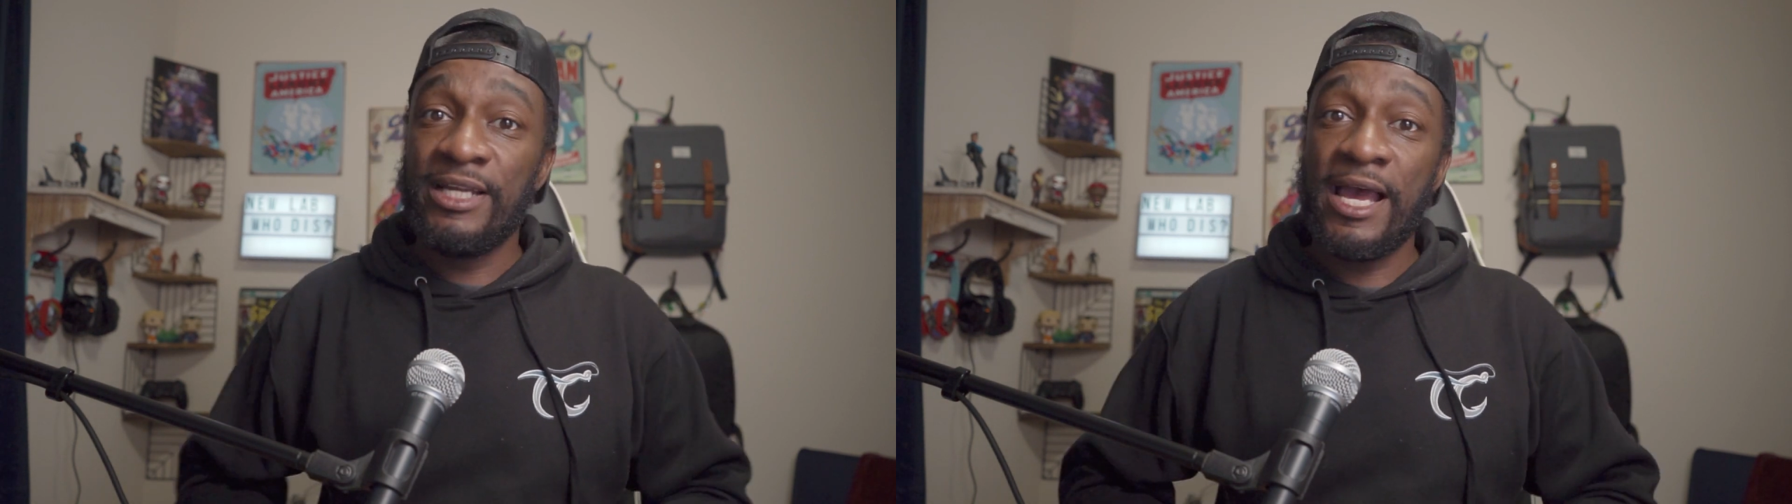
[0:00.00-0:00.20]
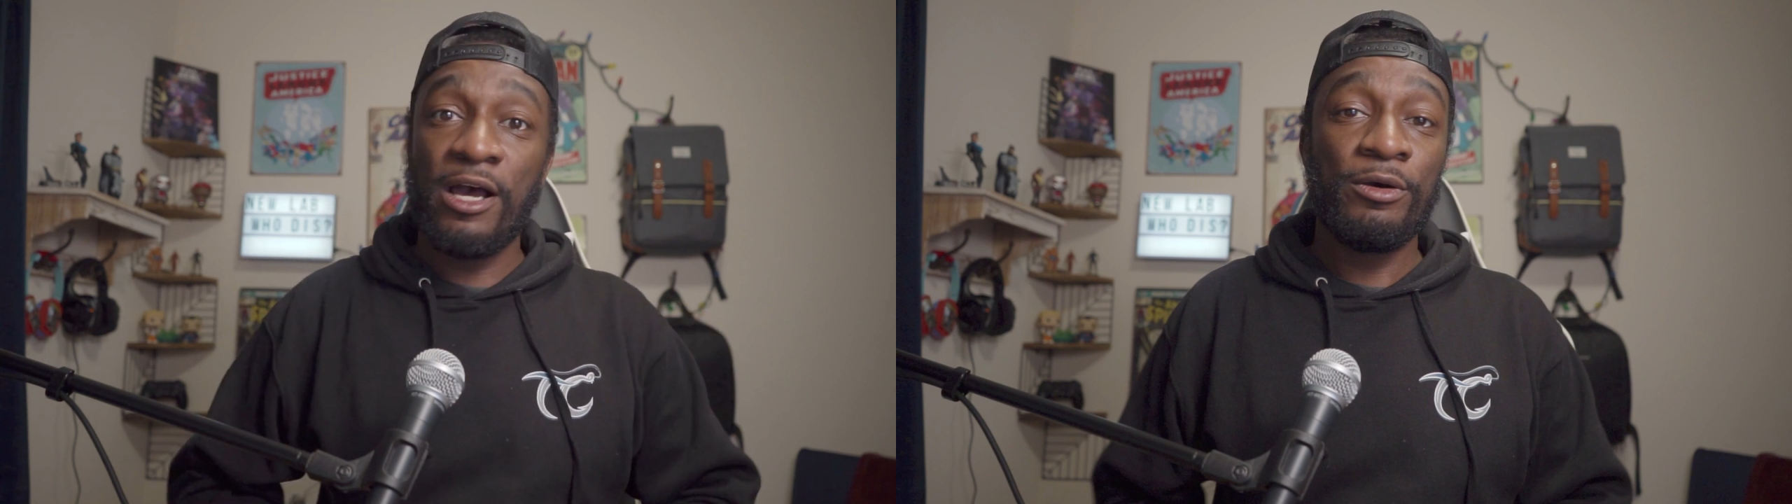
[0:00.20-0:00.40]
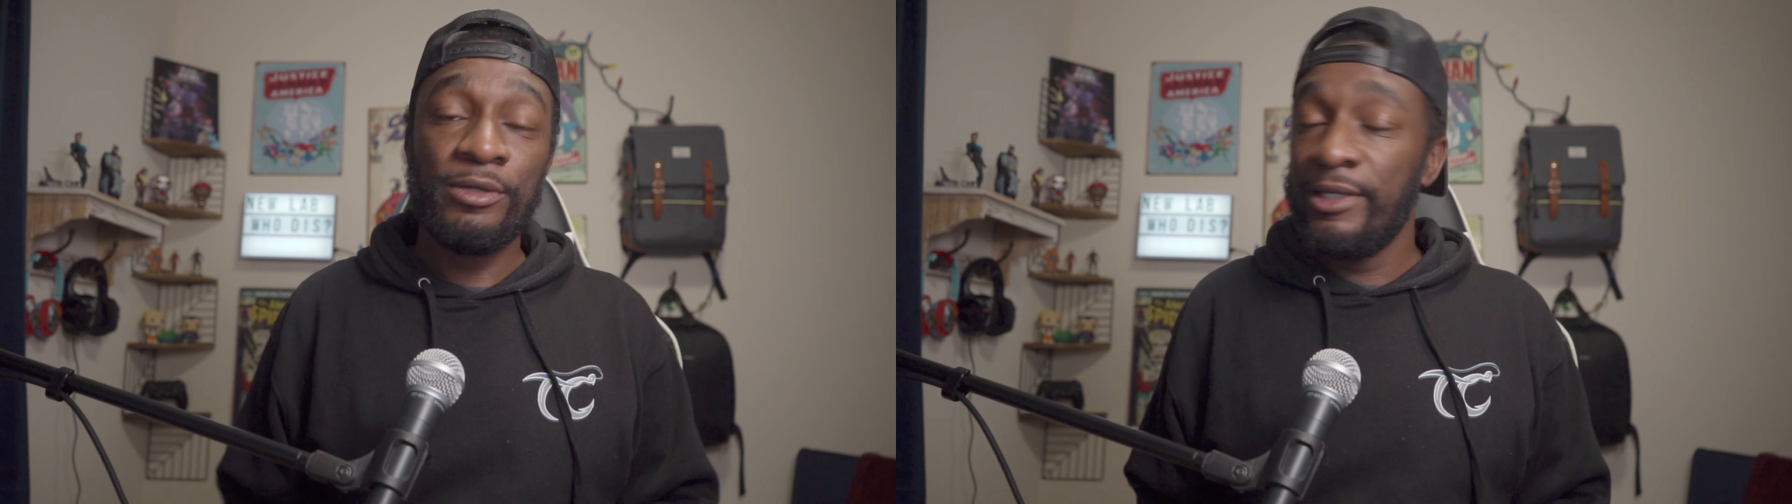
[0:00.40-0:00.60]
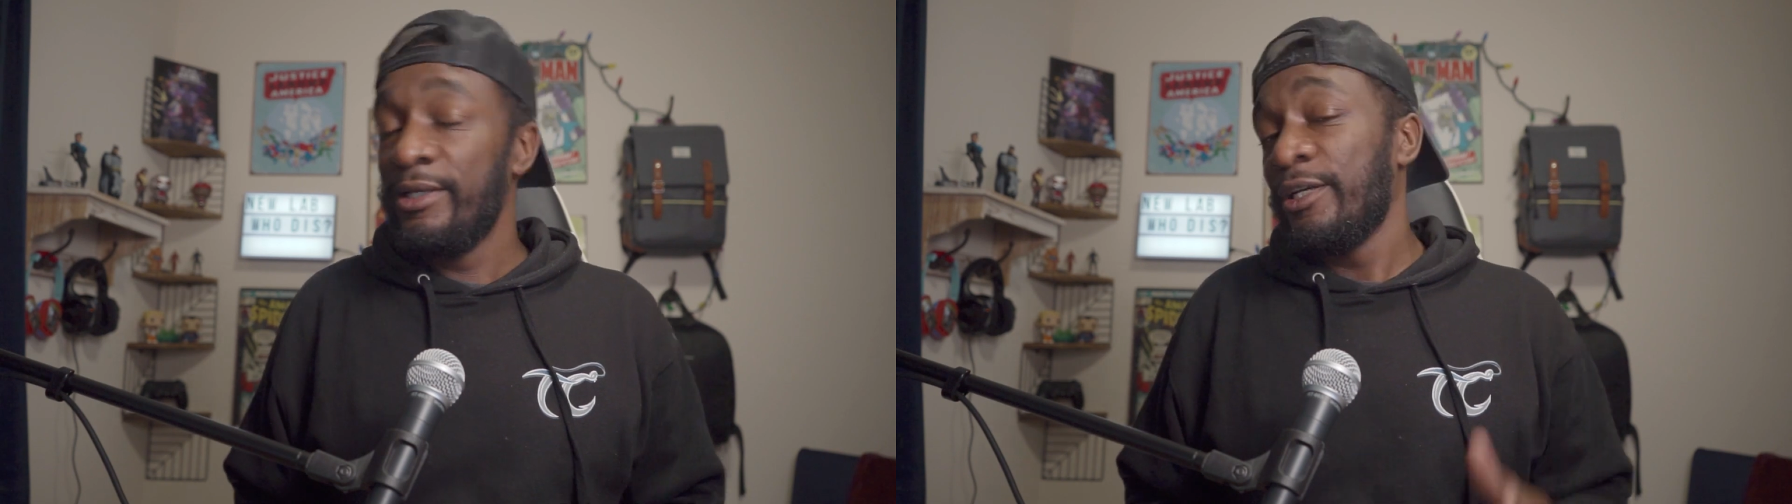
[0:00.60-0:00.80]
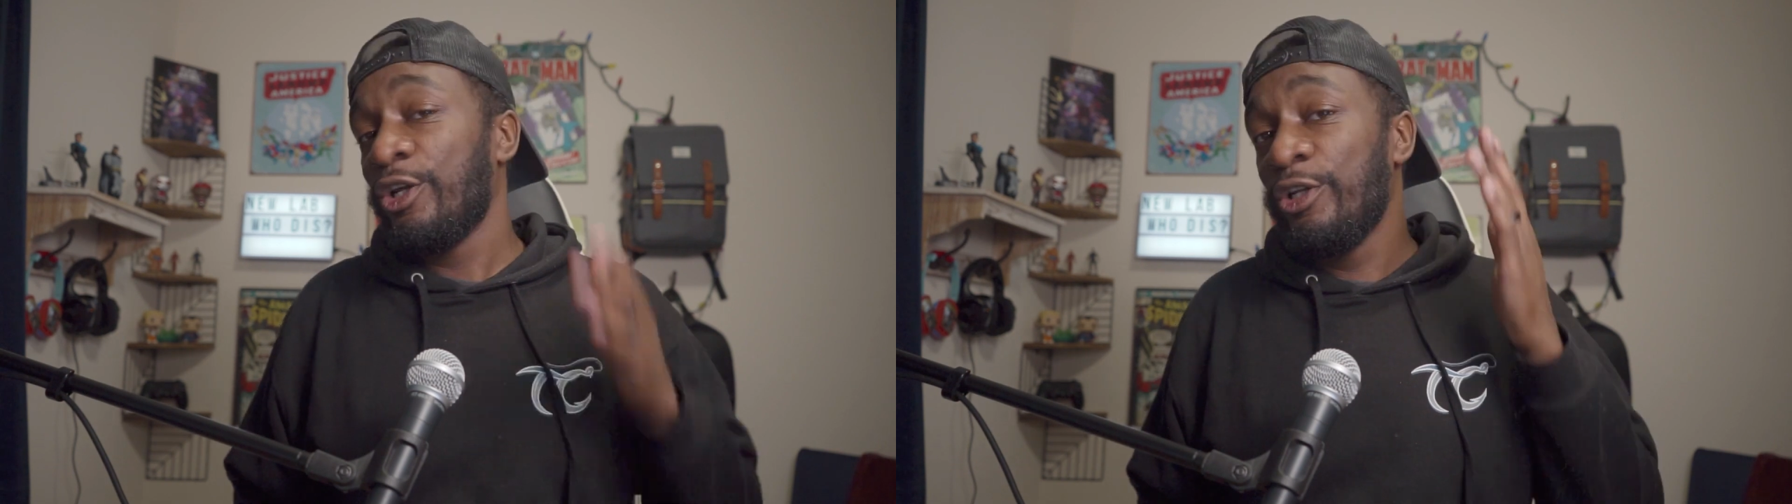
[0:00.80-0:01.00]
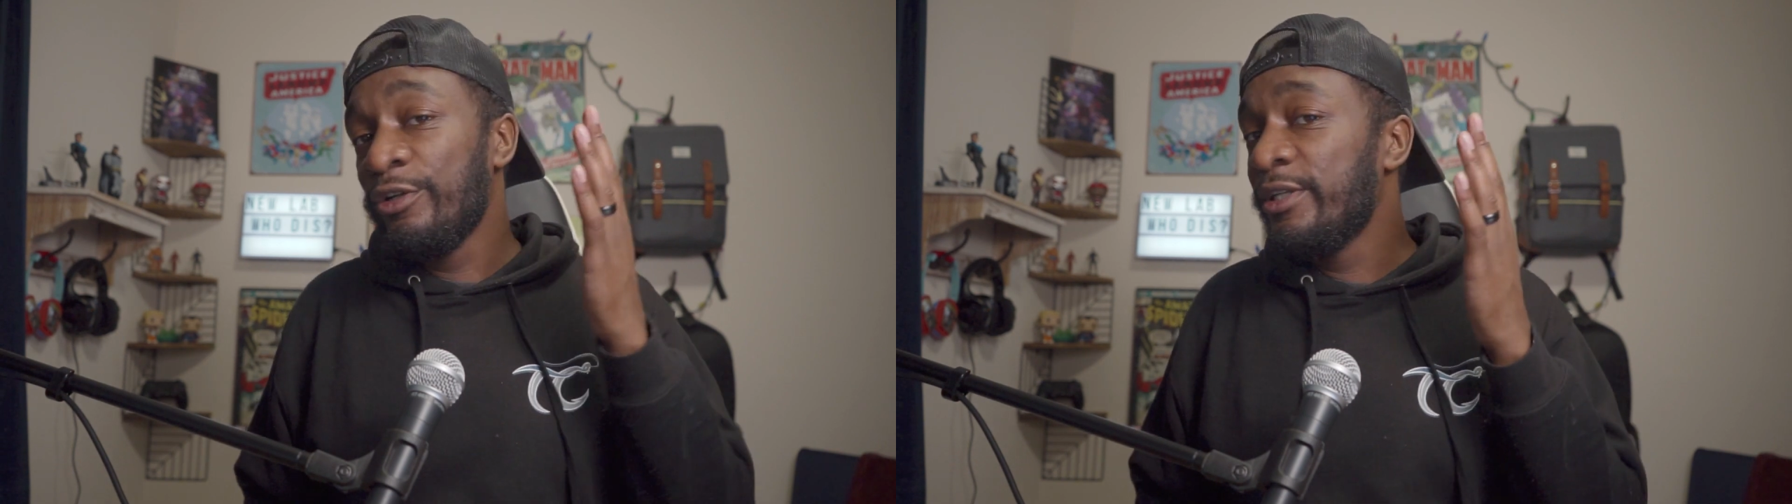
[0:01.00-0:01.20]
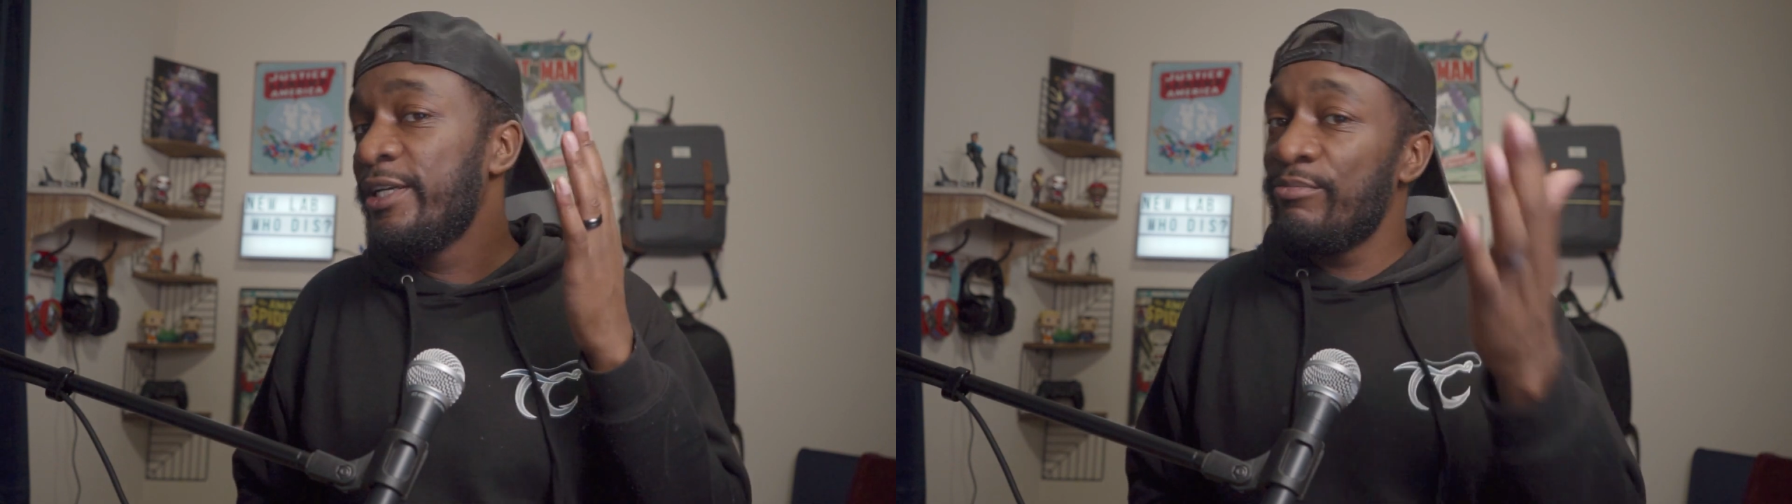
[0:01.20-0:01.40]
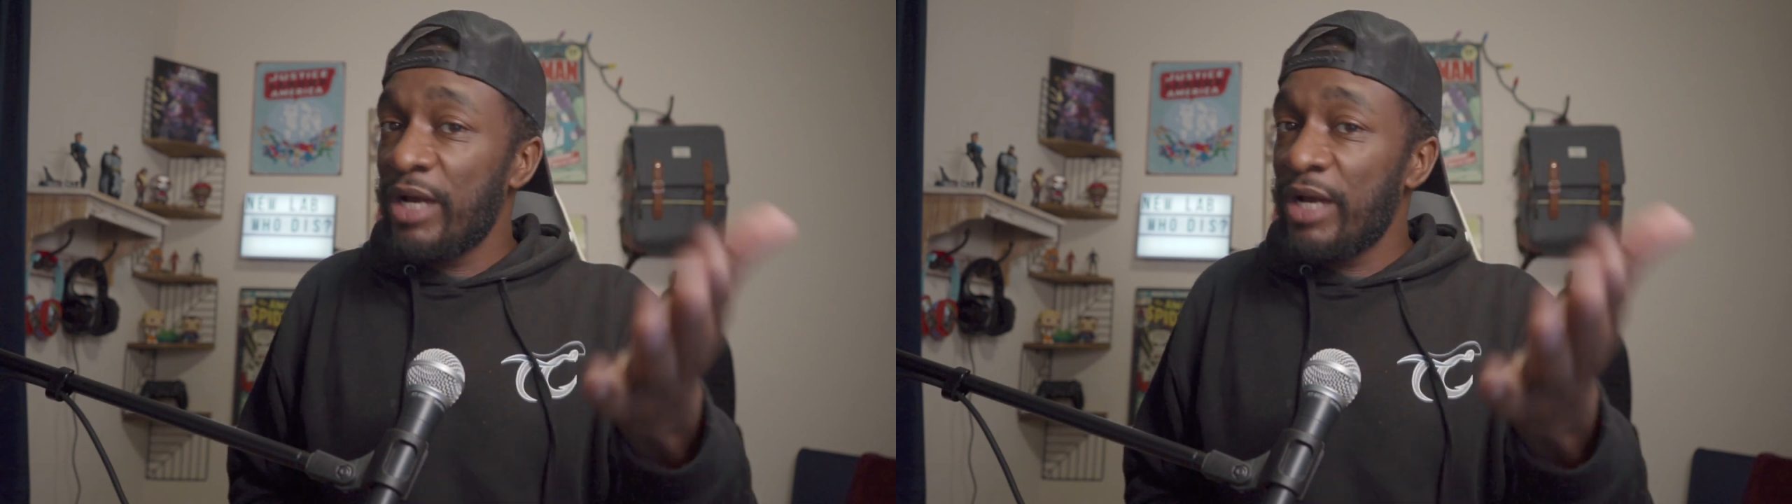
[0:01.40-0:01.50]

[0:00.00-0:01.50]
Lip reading: Now, clearly